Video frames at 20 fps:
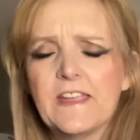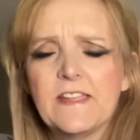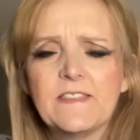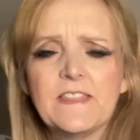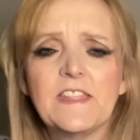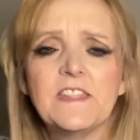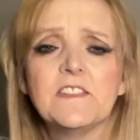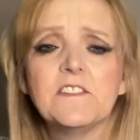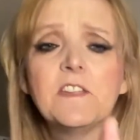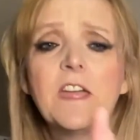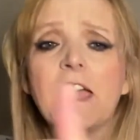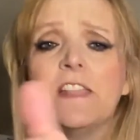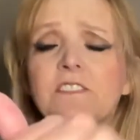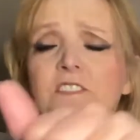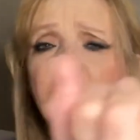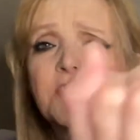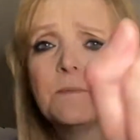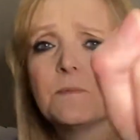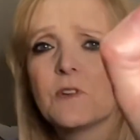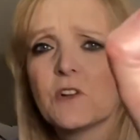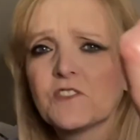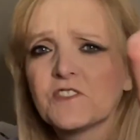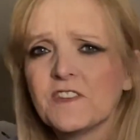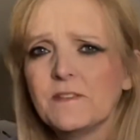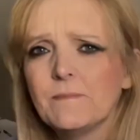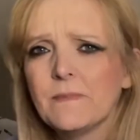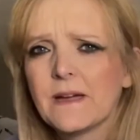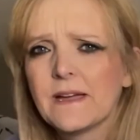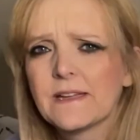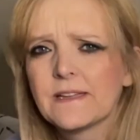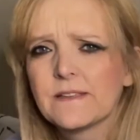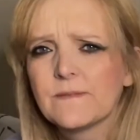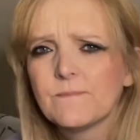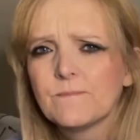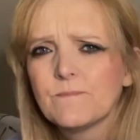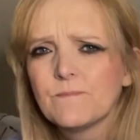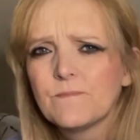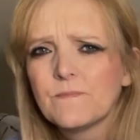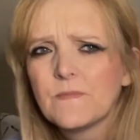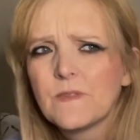and then it ended up cut
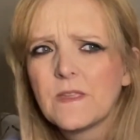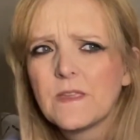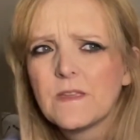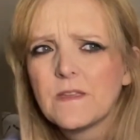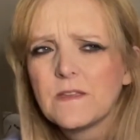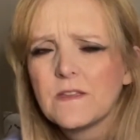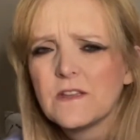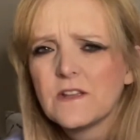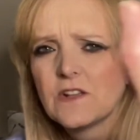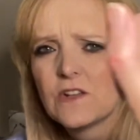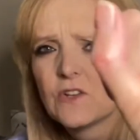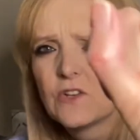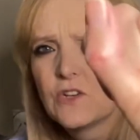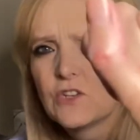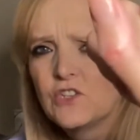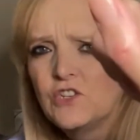a